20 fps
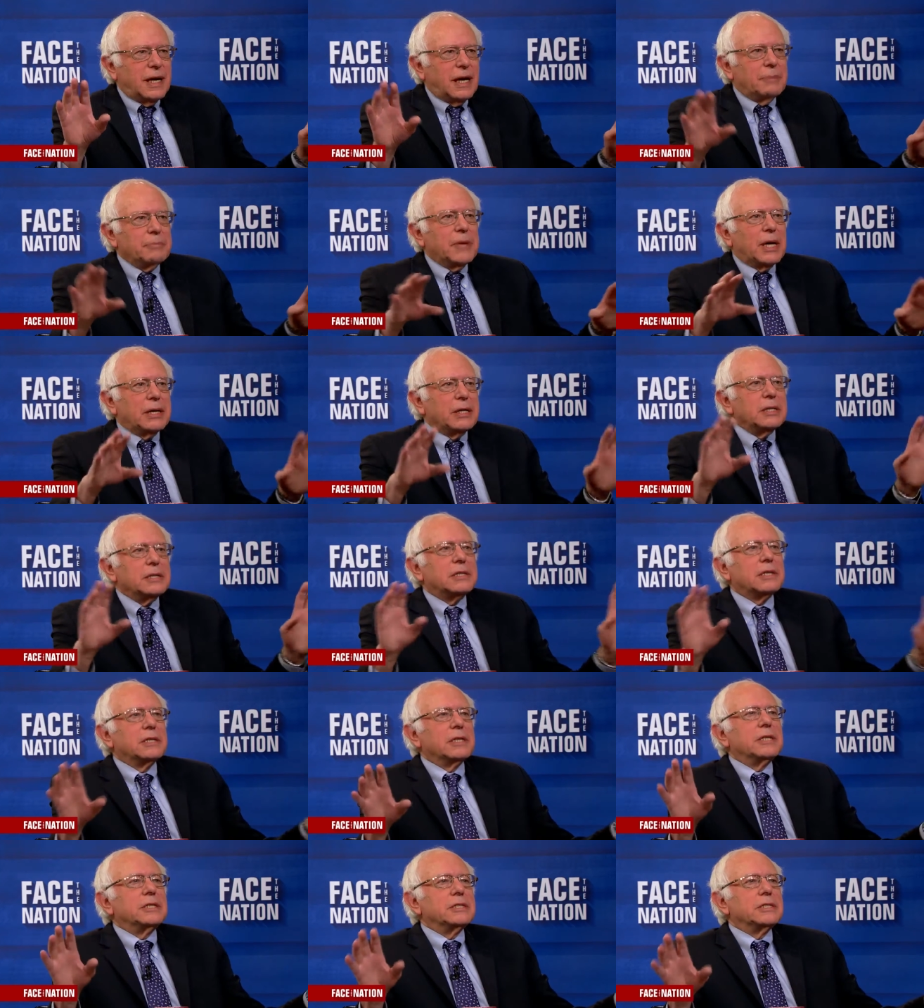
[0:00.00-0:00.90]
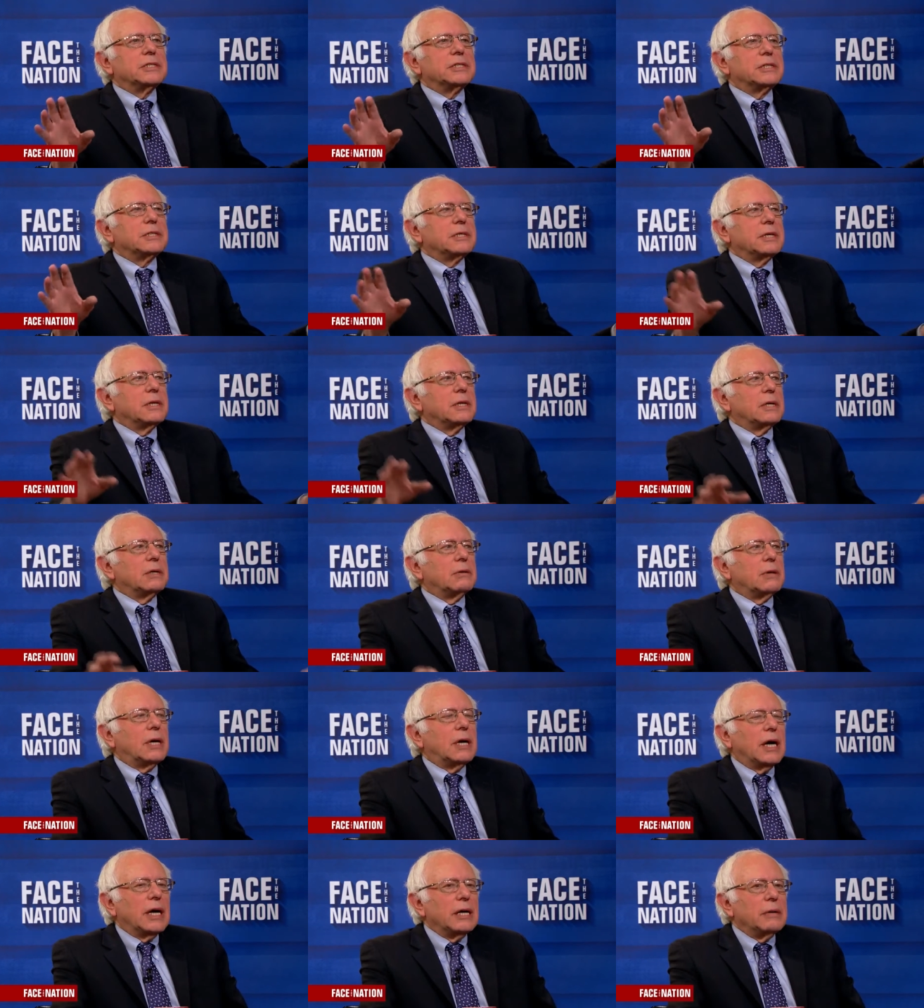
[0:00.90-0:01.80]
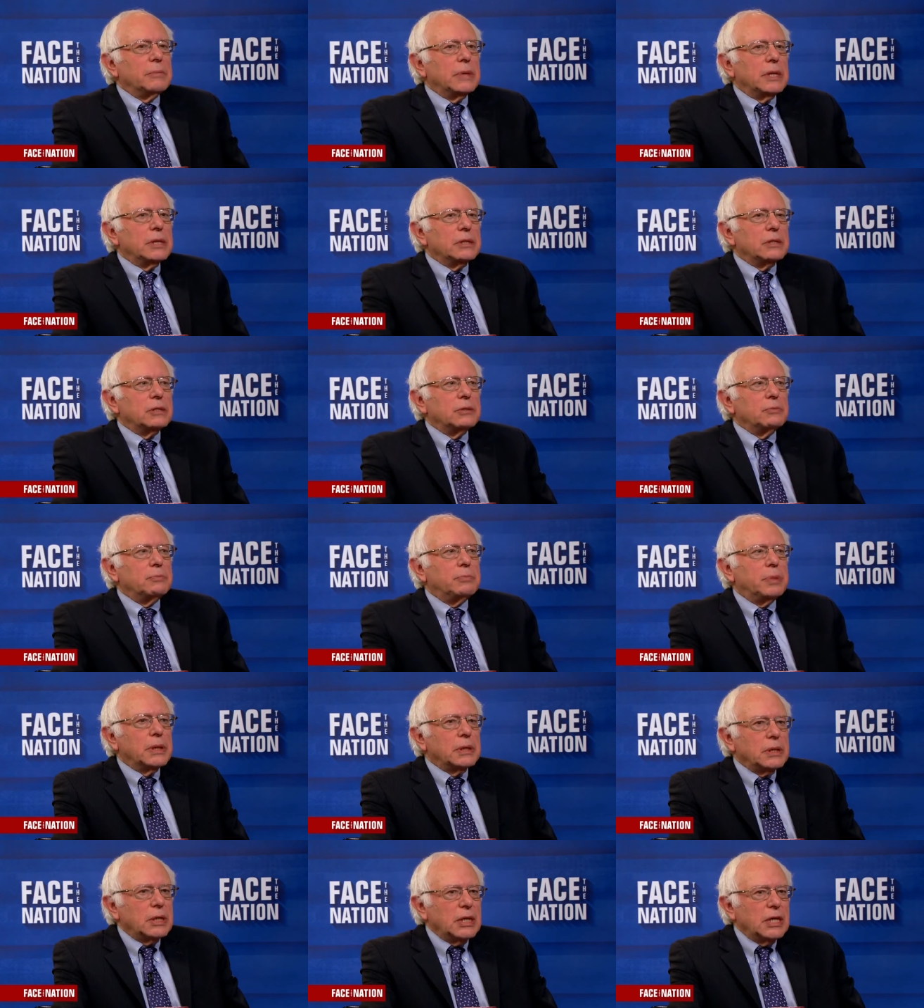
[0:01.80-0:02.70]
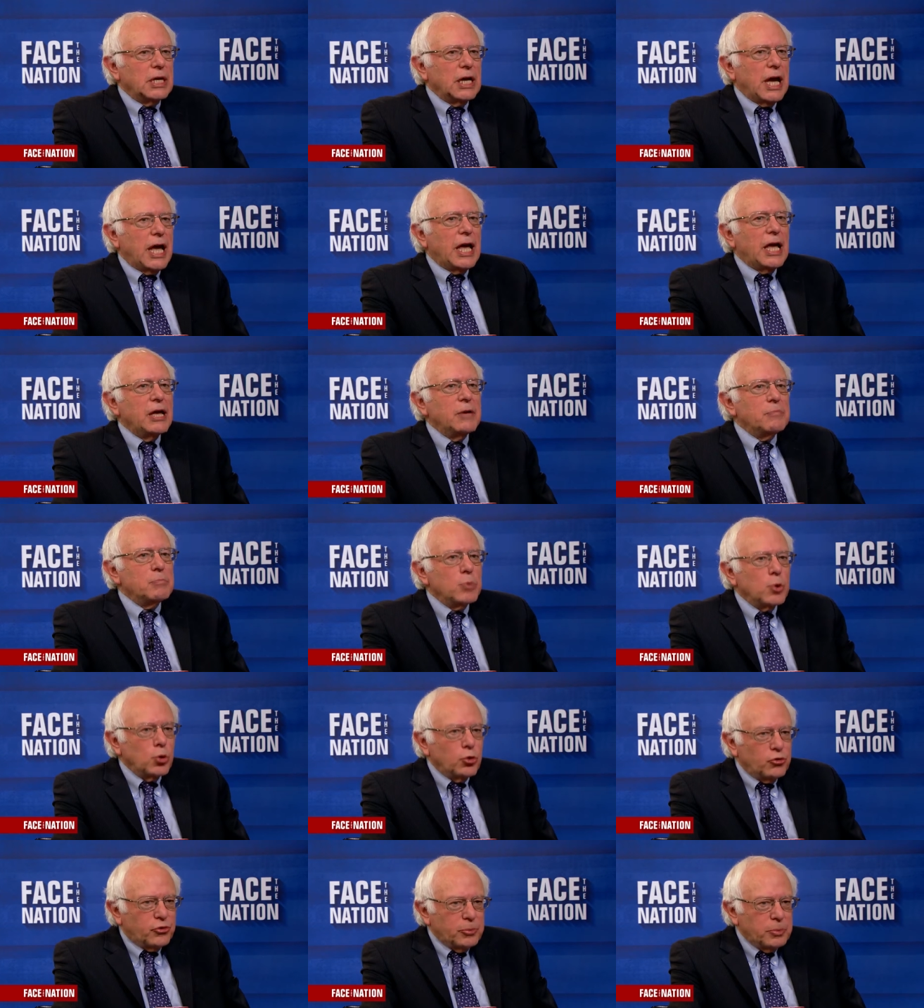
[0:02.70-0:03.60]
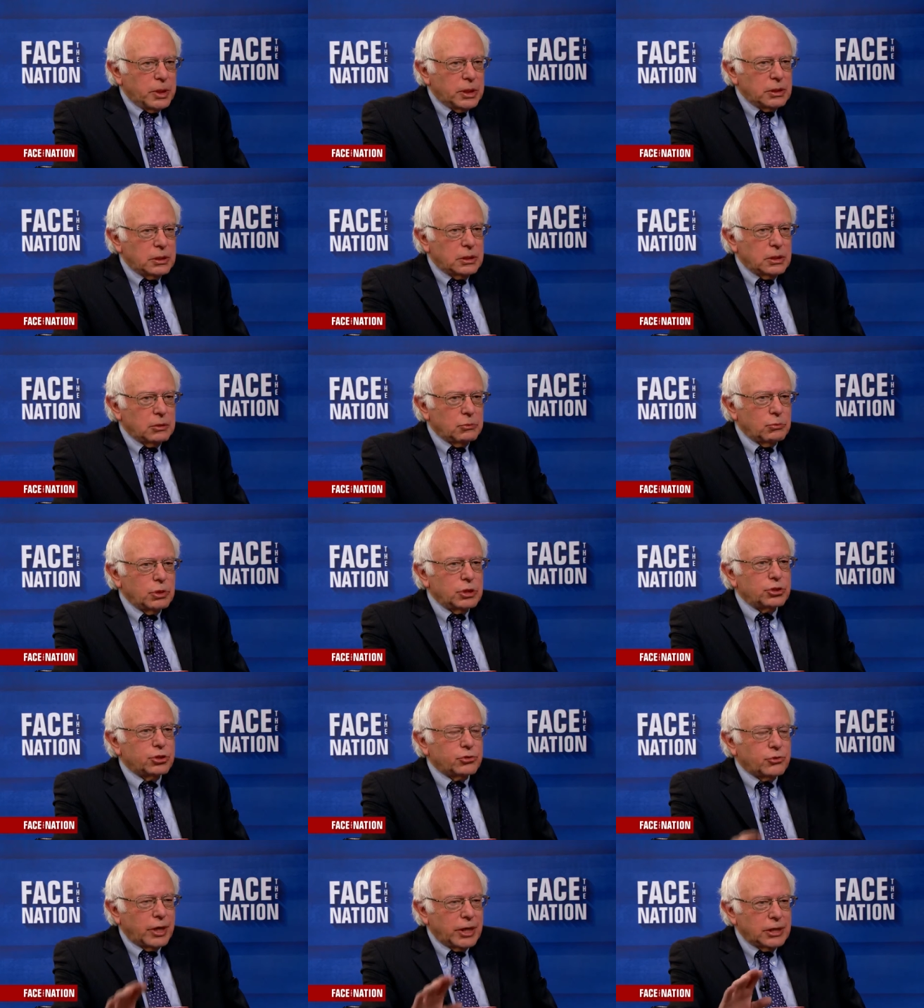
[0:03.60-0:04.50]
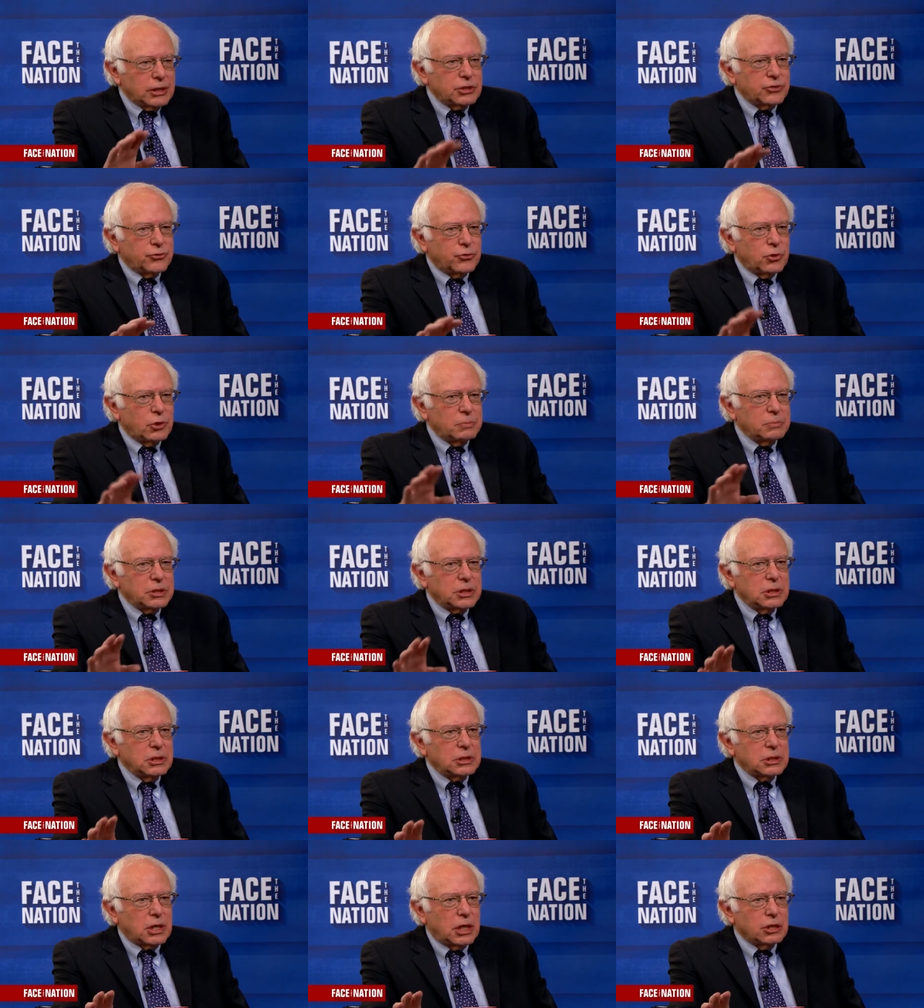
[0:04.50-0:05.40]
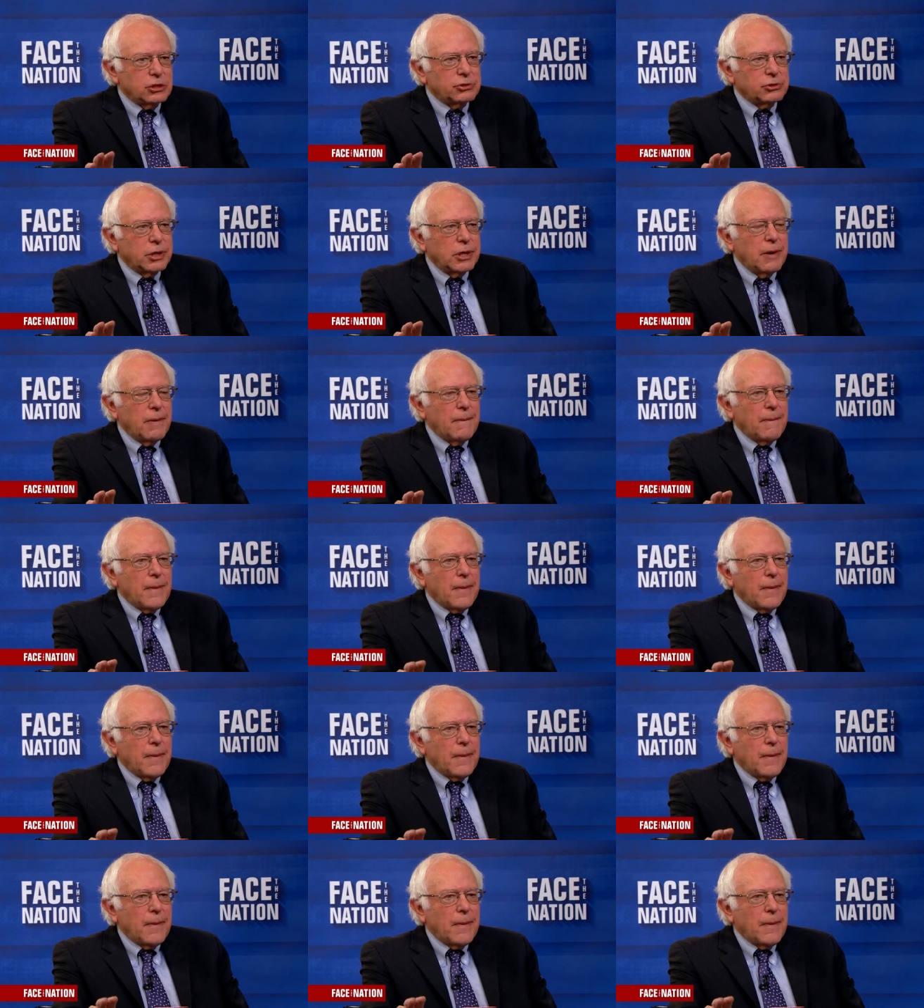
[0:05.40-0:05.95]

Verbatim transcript: I'm not into leaders. Yeah. You know, I am into building a movement which transforms this country